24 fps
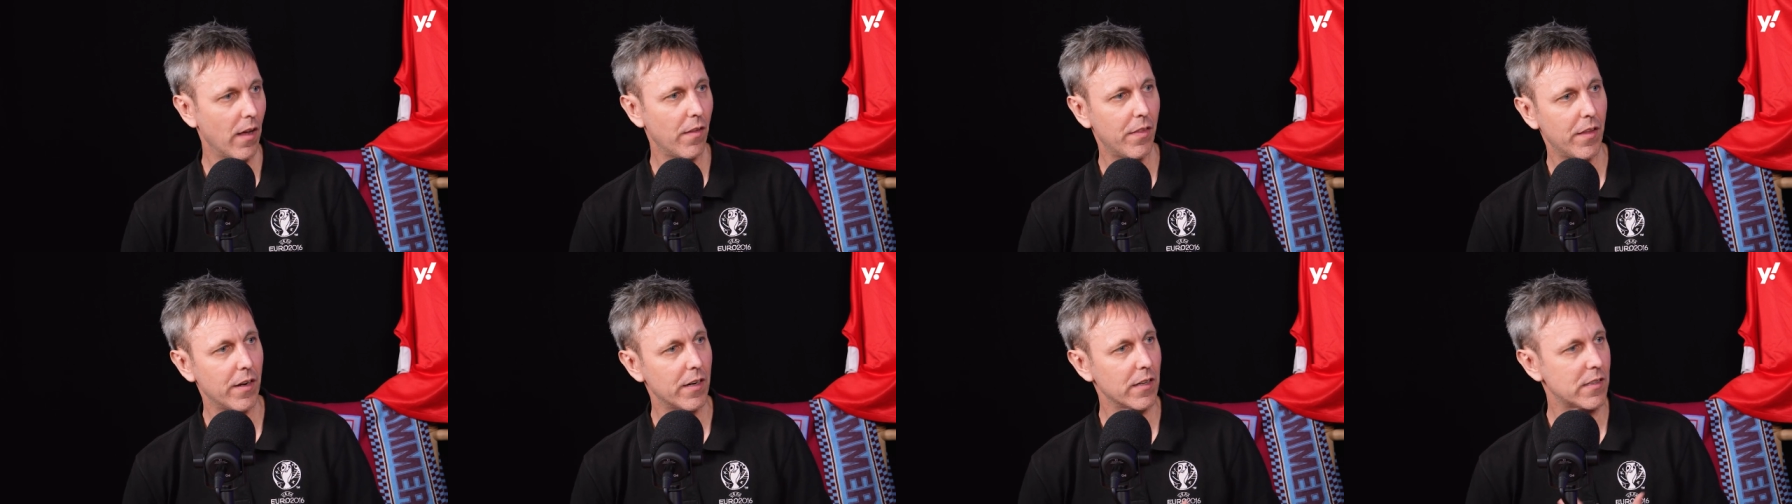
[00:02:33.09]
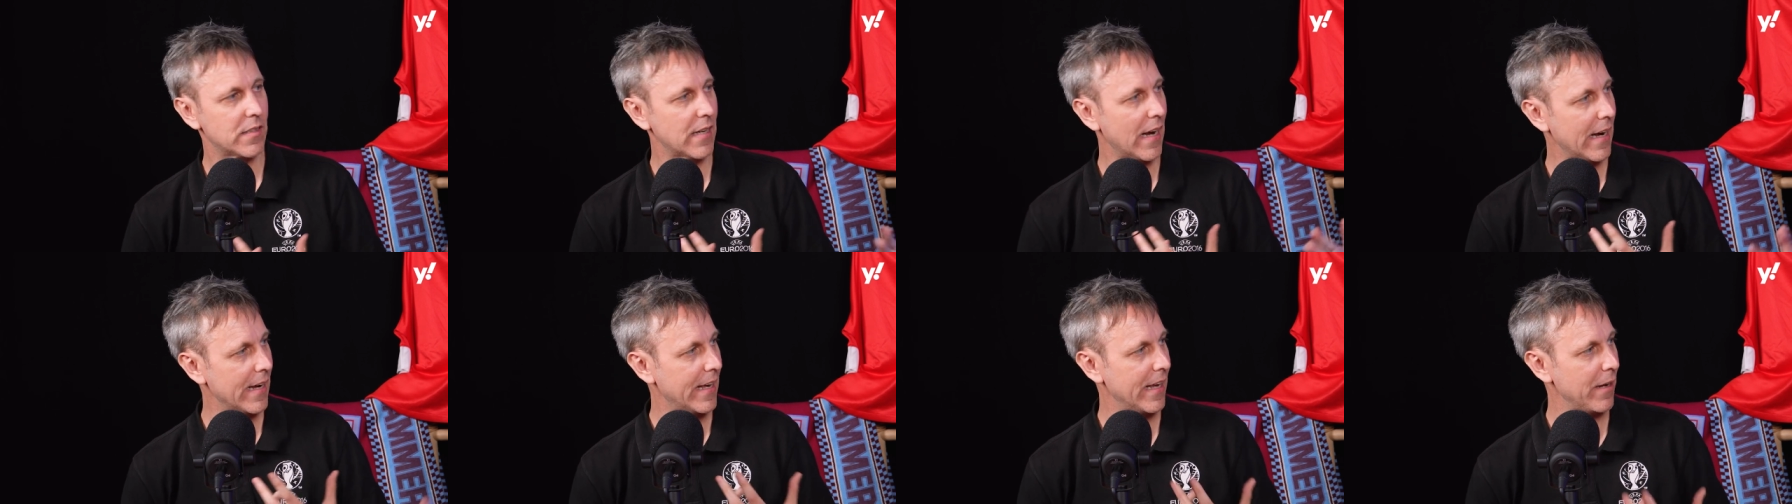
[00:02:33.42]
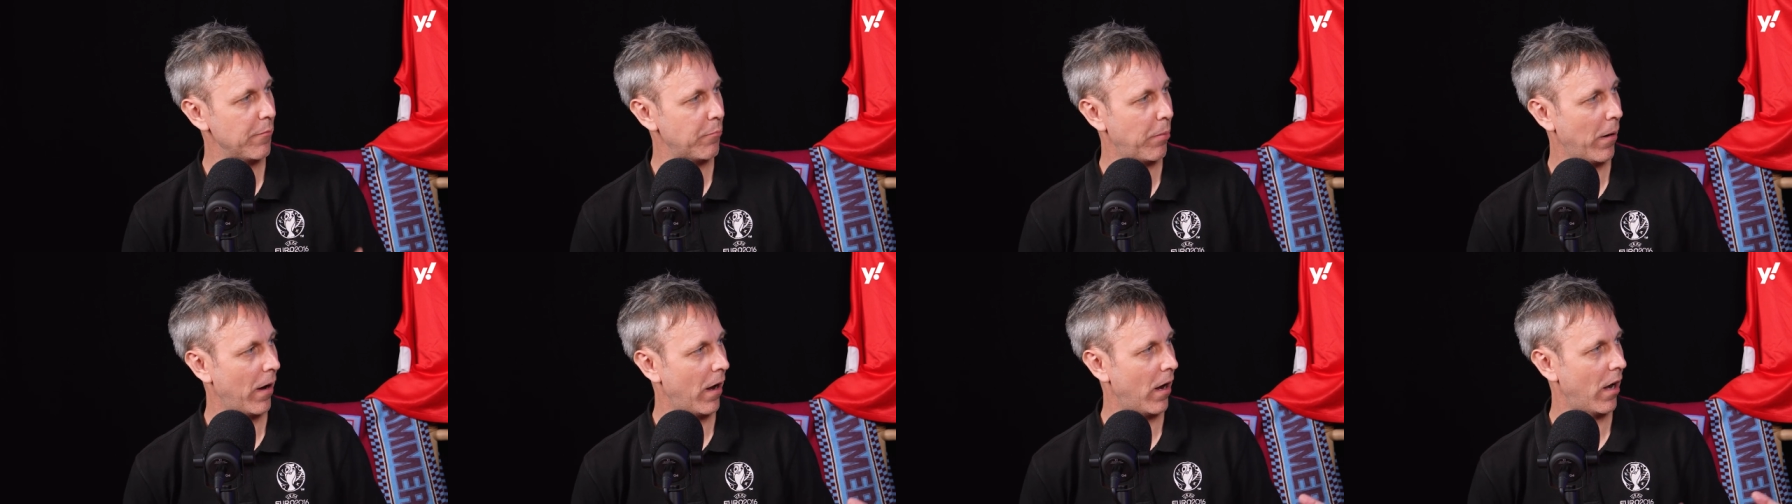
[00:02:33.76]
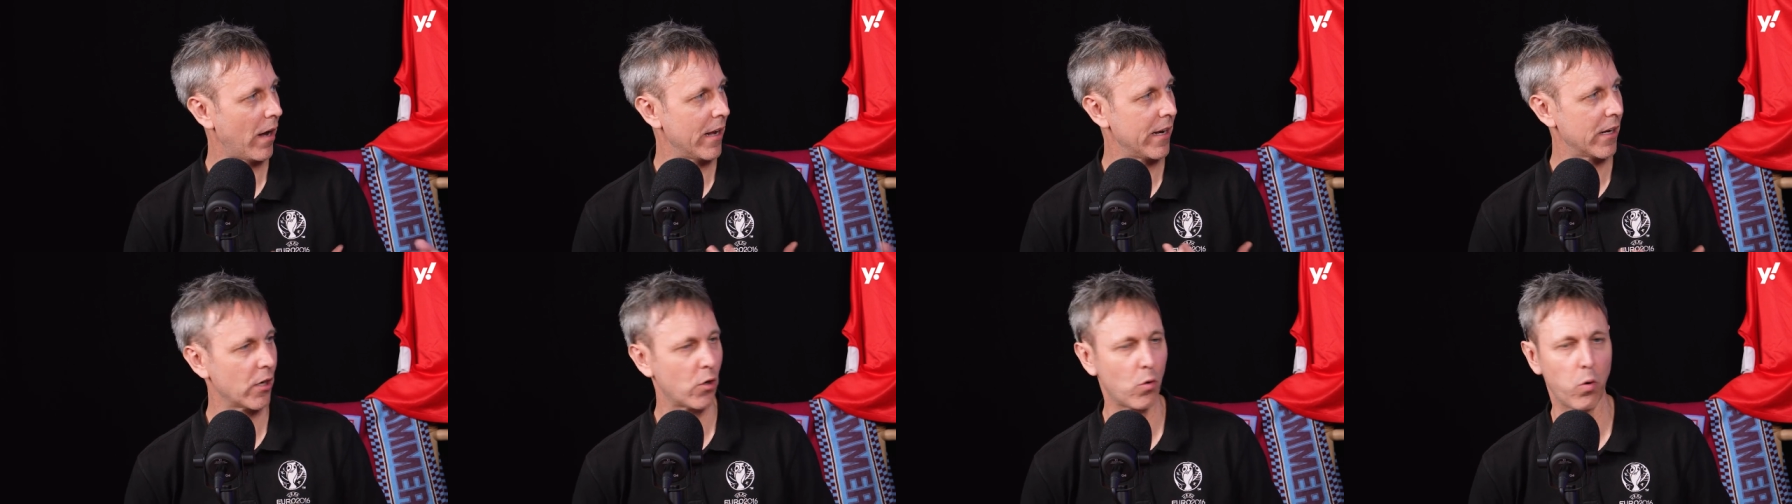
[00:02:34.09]
that are taking
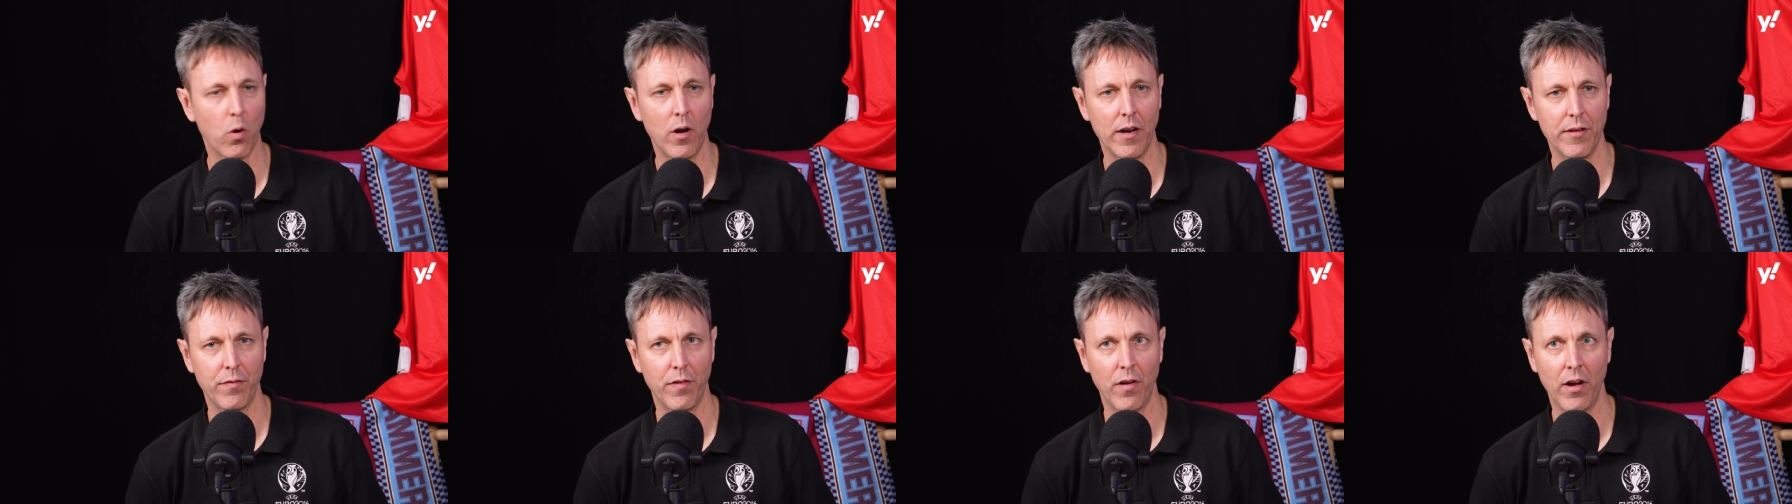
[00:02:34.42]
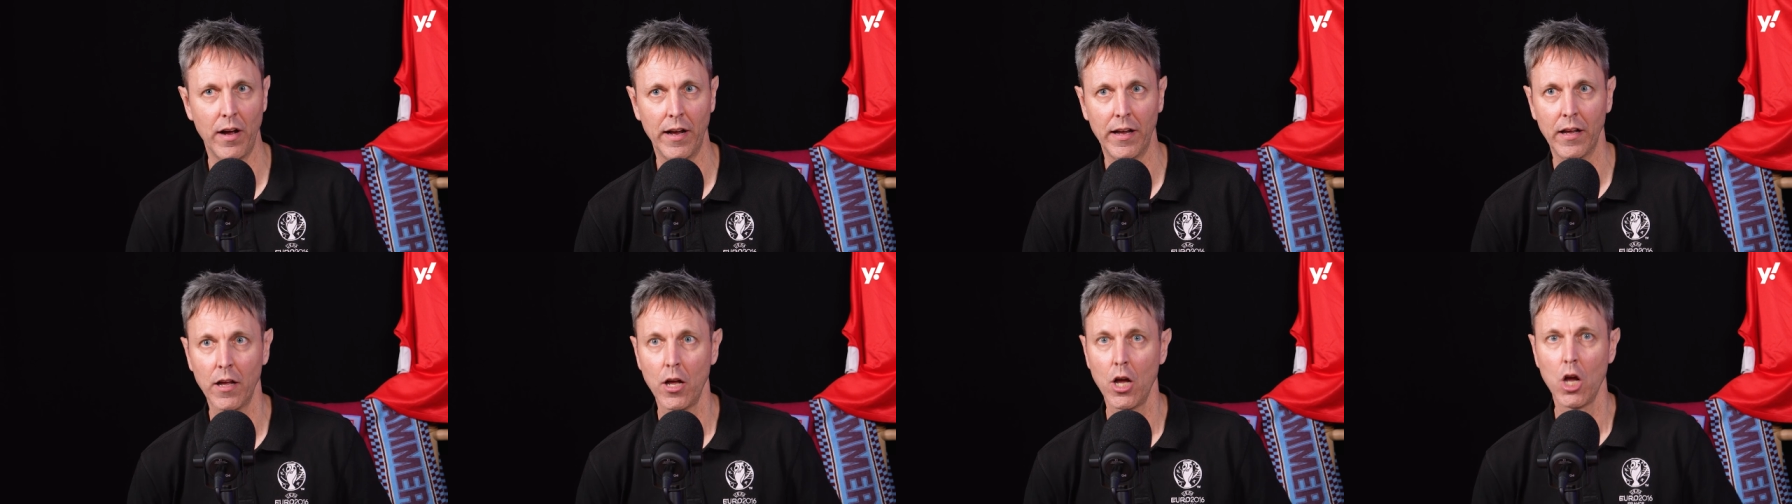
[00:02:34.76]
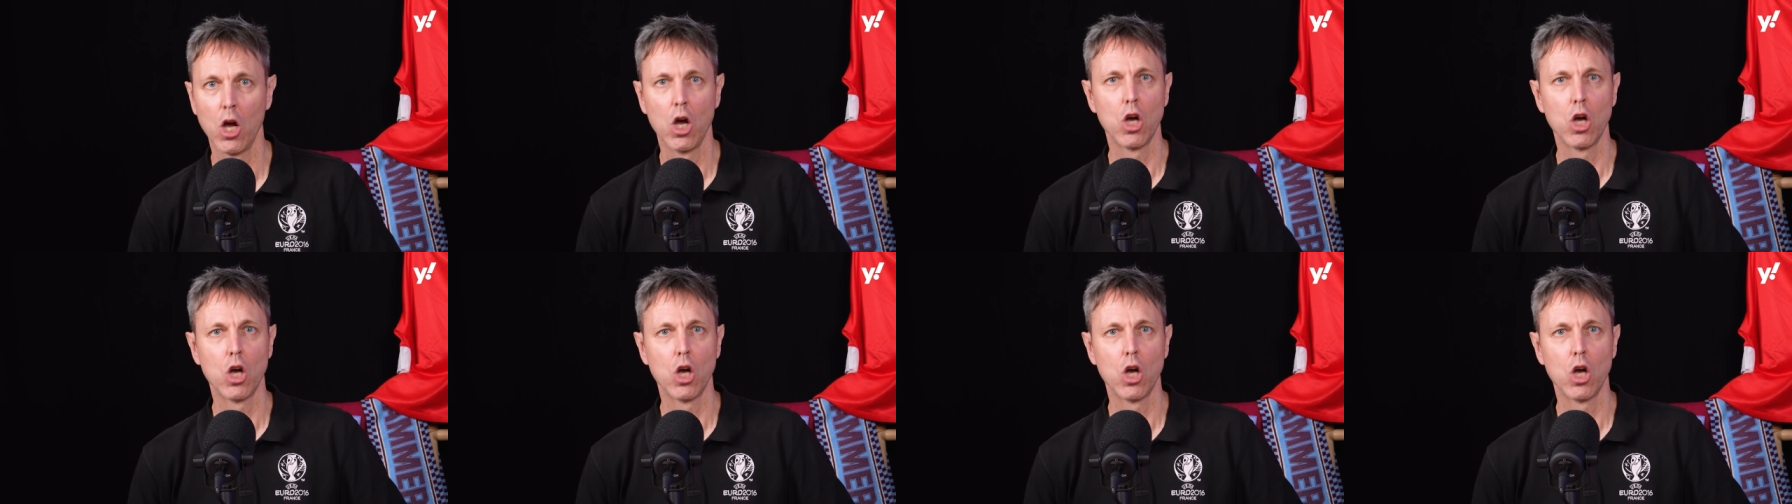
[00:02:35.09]
part in the qualifying.